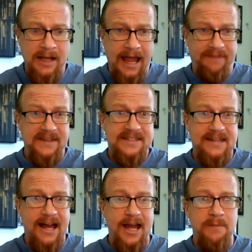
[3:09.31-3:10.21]
at this
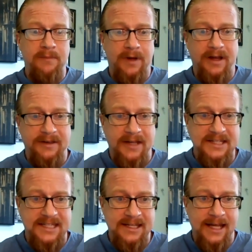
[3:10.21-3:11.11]
time, uh,
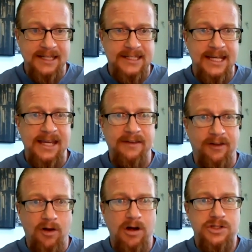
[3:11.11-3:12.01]
1919, the
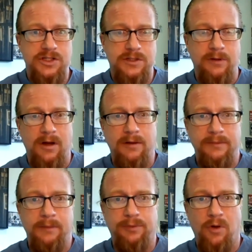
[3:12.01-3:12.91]
largest uh,
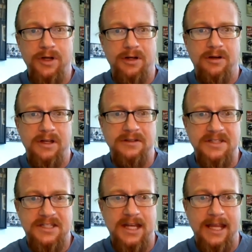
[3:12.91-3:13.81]
employer in the
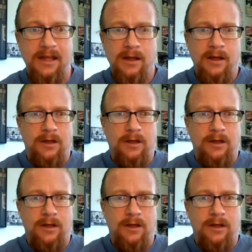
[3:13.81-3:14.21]
city,